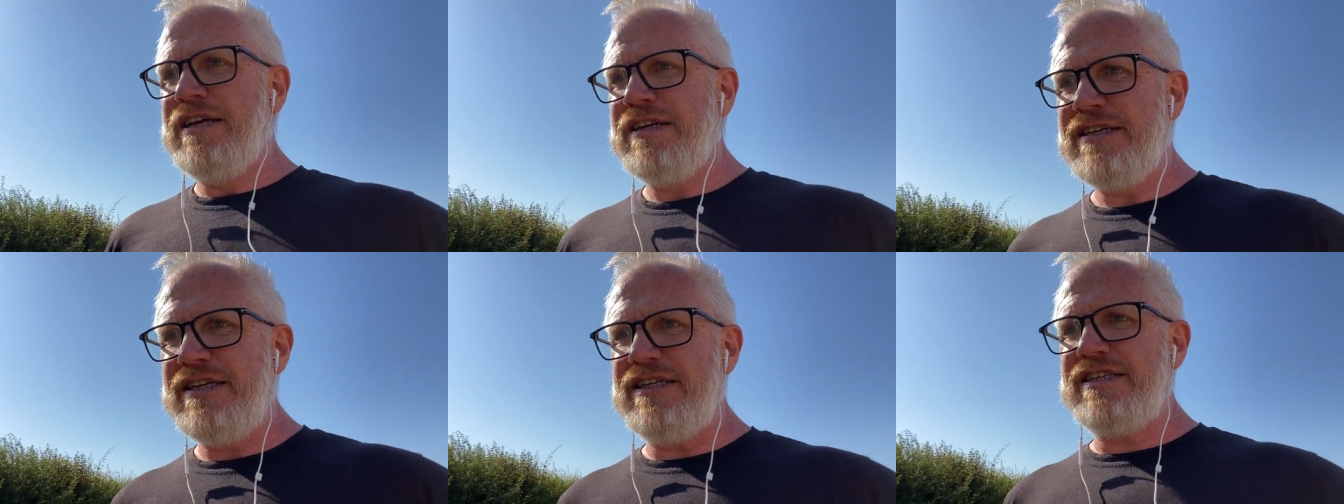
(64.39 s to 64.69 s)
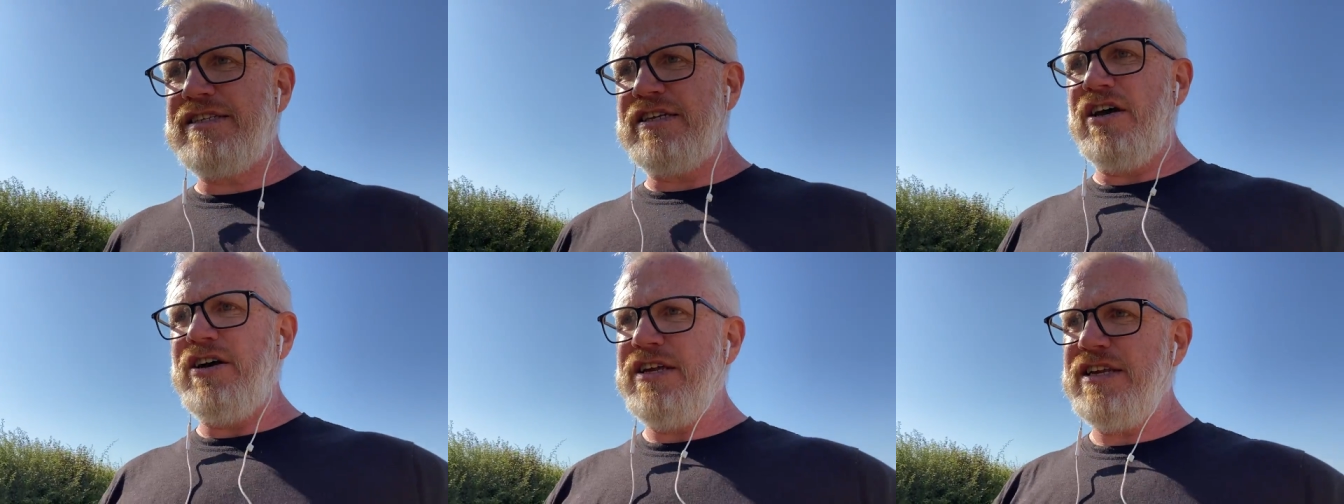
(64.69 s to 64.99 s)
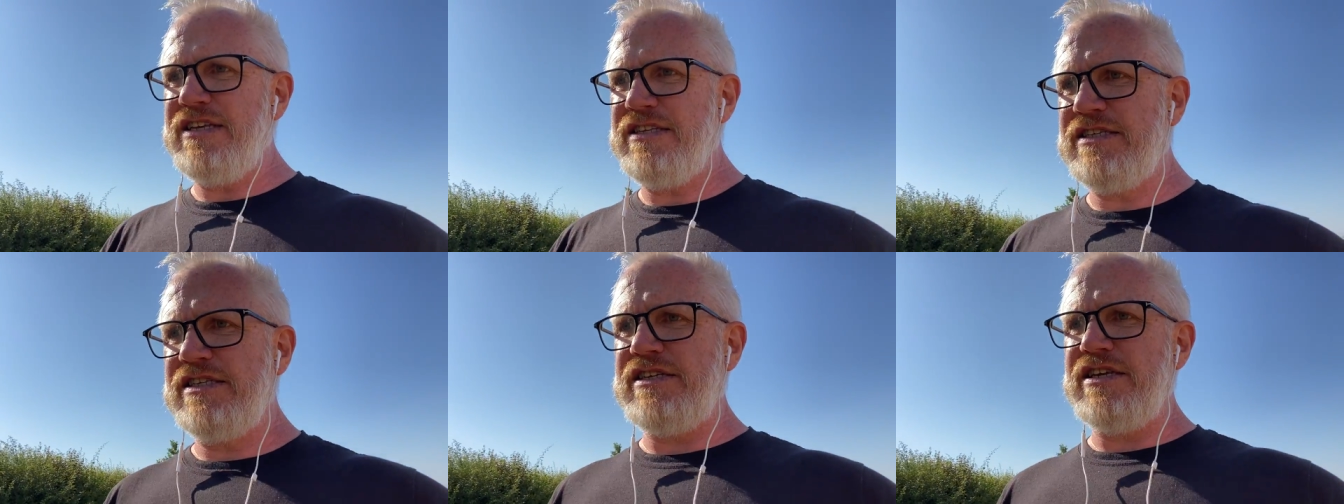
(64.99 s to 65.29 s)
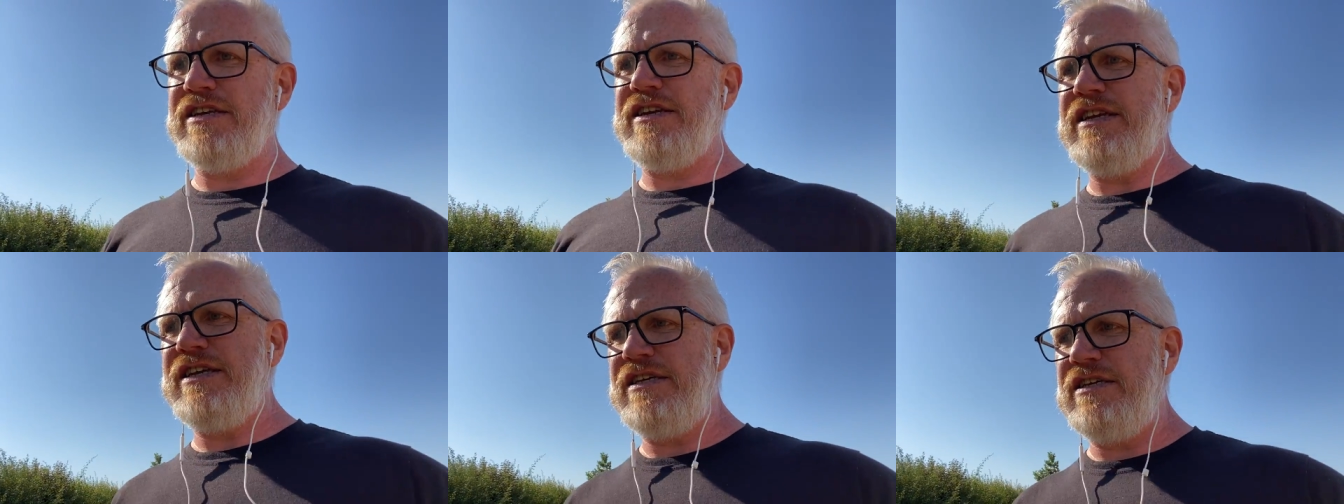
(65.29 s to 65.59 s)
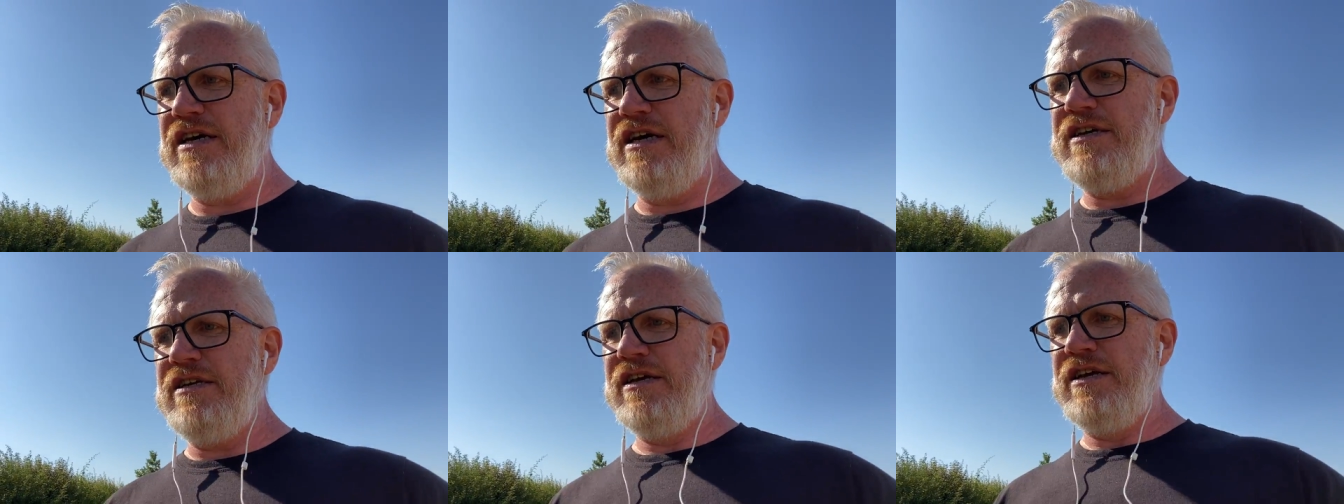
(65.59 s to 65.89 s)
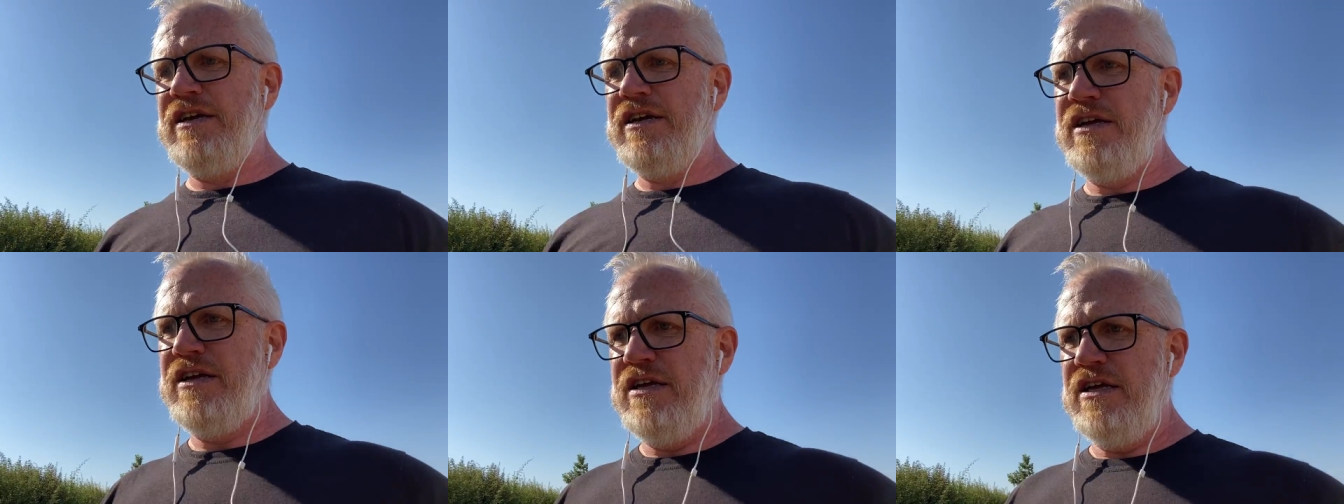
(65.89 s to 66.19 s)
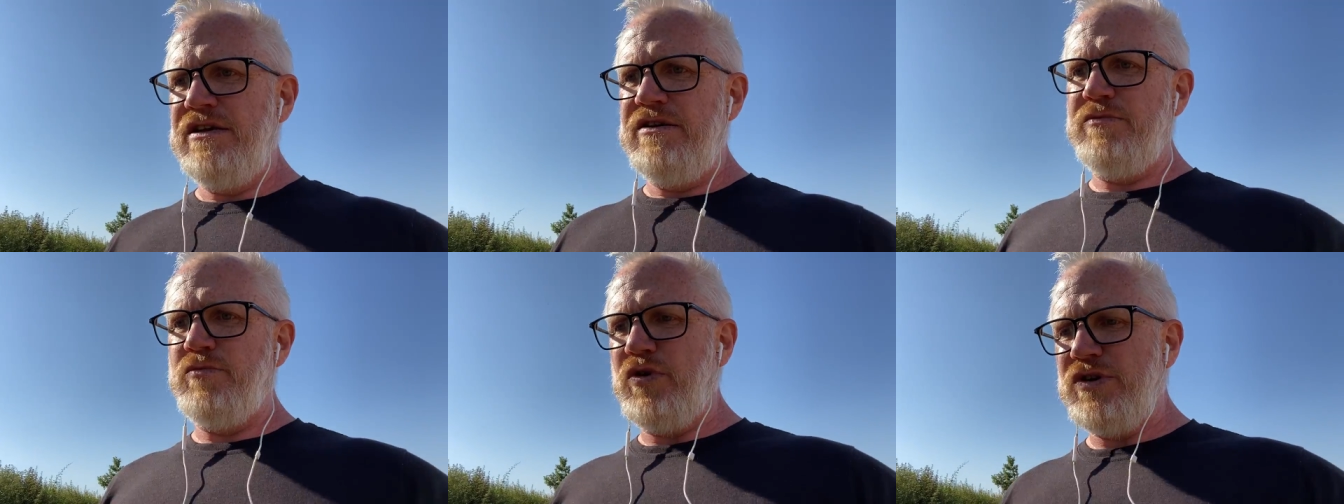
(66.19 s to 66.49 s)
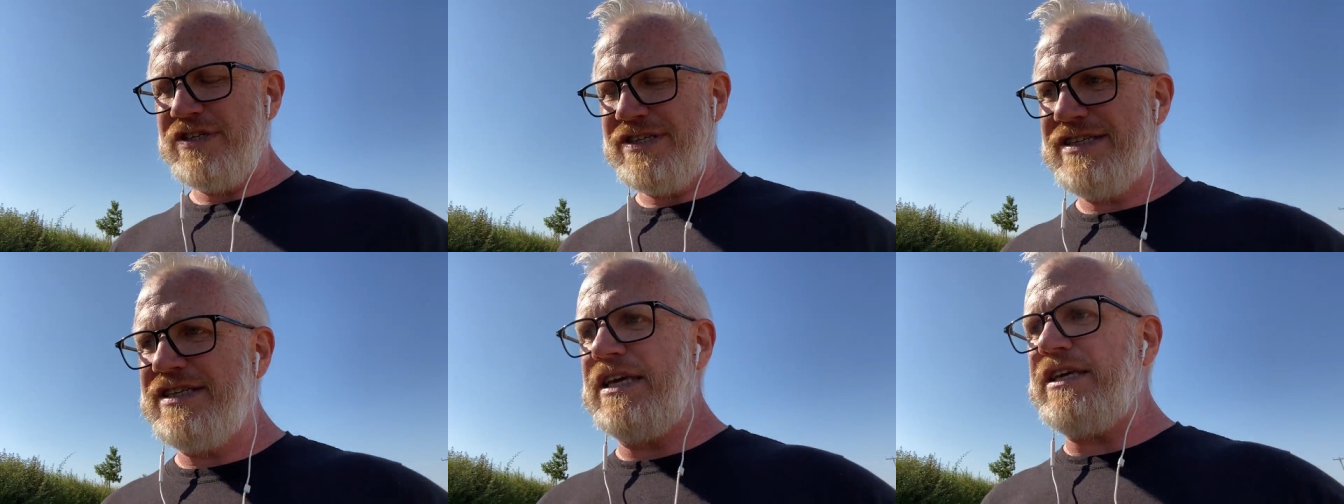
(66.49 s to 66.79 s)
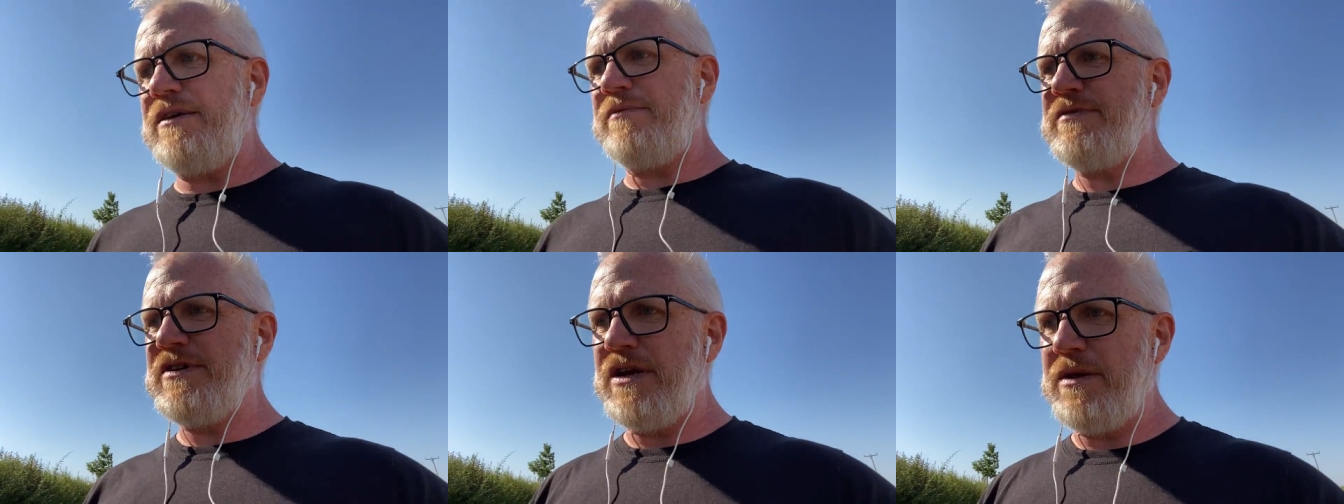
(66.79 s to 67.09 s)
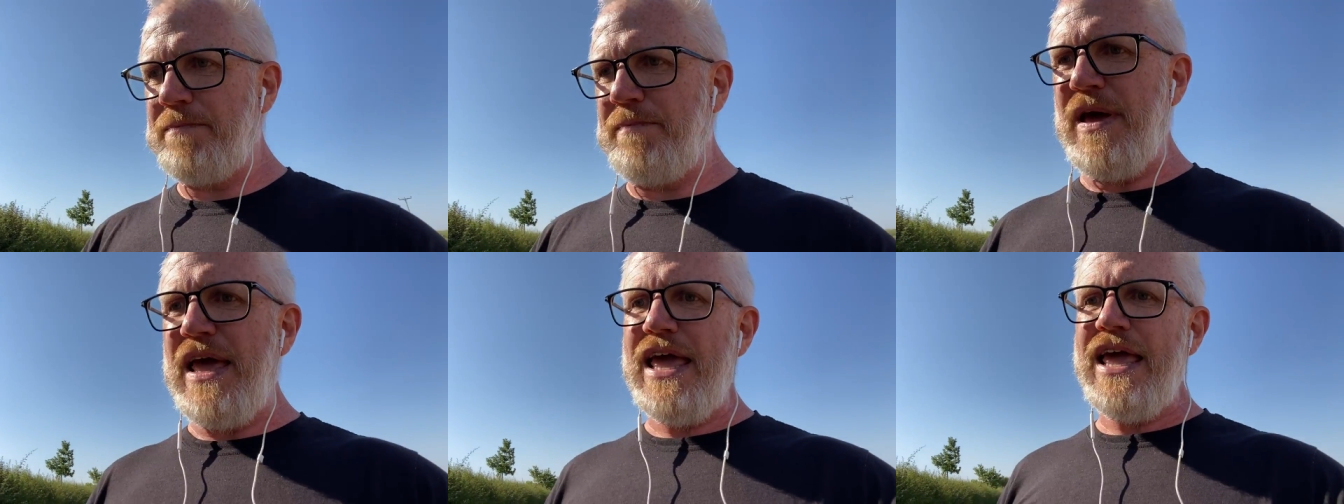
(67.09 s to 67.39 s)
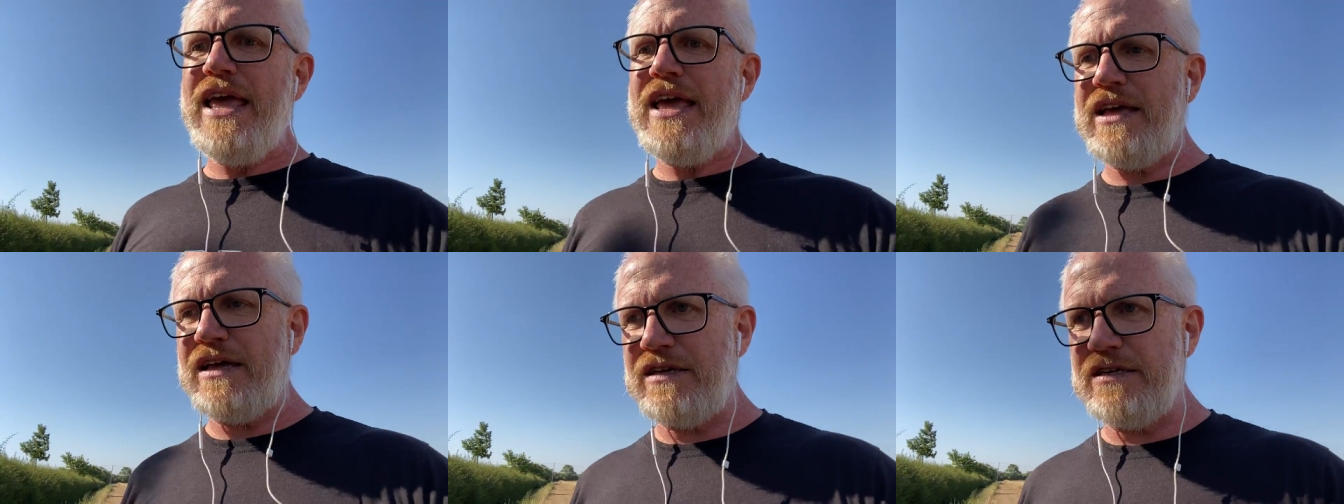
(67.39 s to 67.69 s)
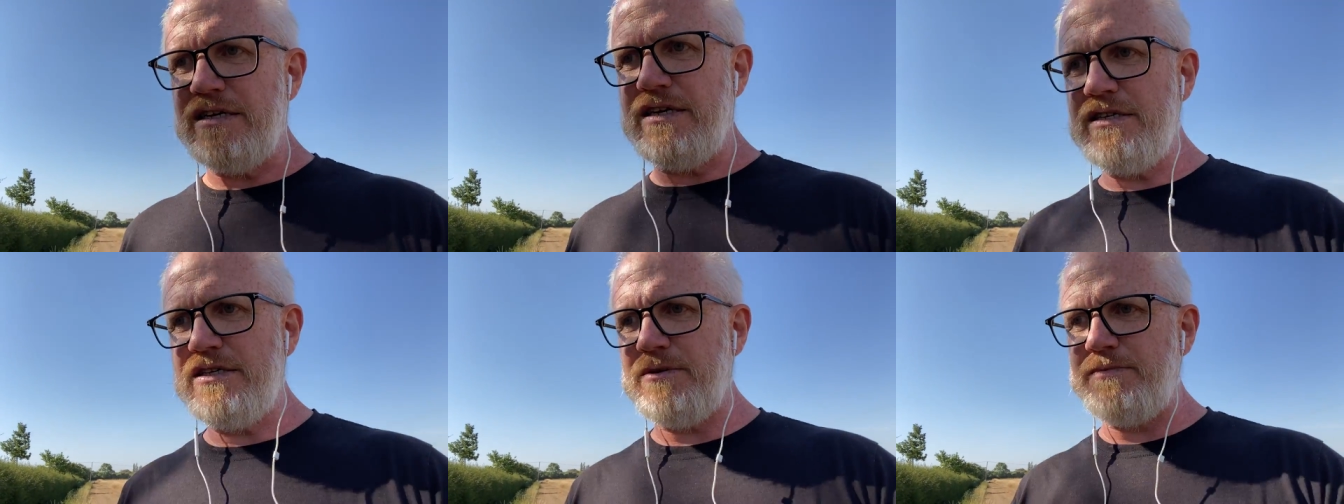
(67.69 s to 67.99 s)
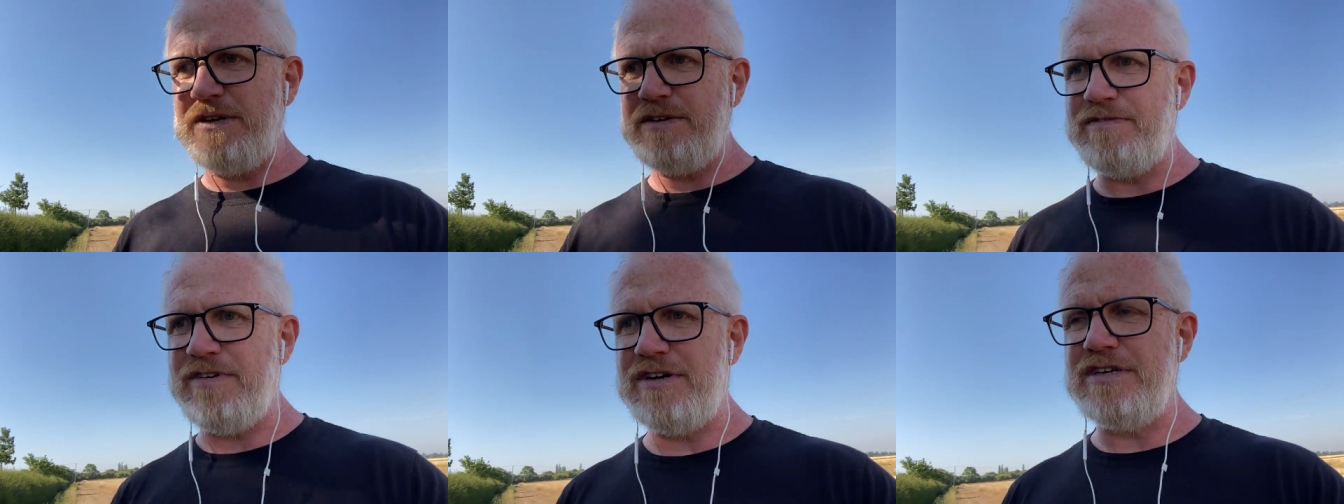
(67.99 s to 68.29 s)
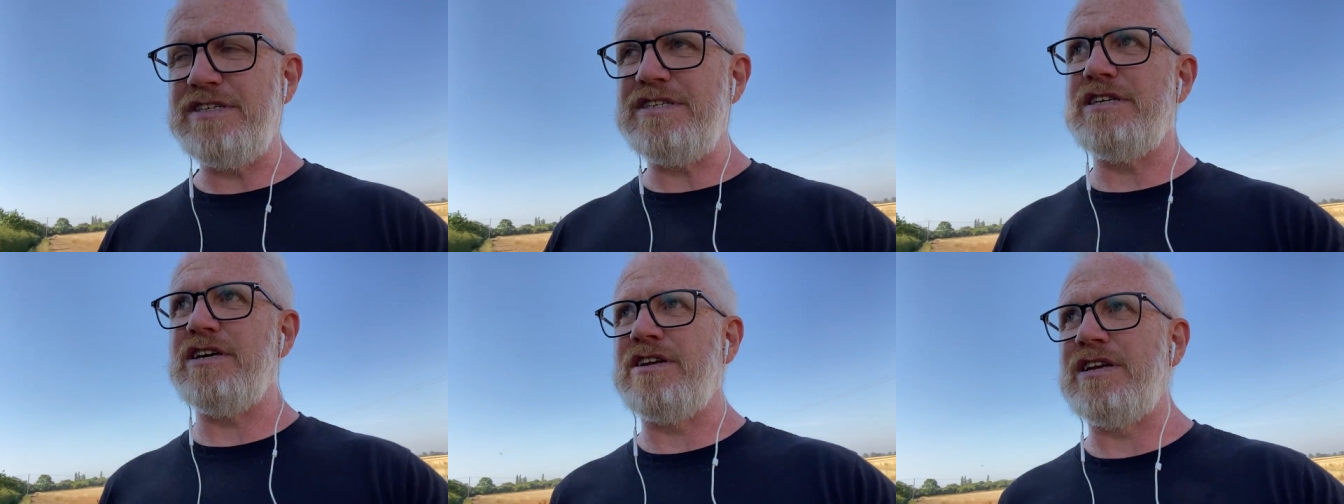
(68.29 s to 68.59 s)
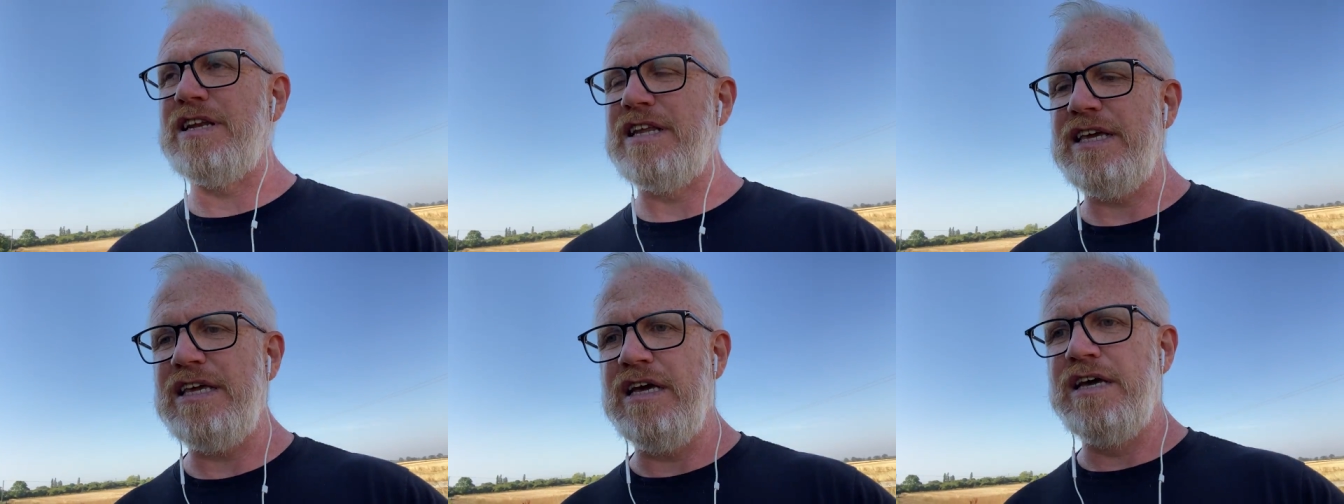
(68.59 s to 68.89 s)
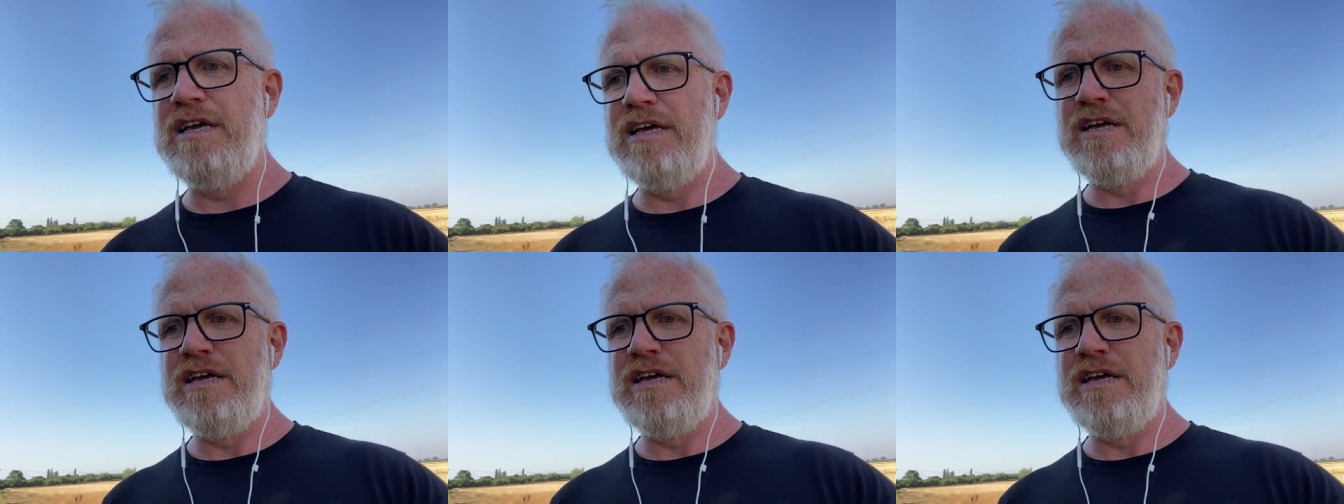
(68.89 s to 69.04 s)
decided suddenly what seemed and appeared to be very suddenly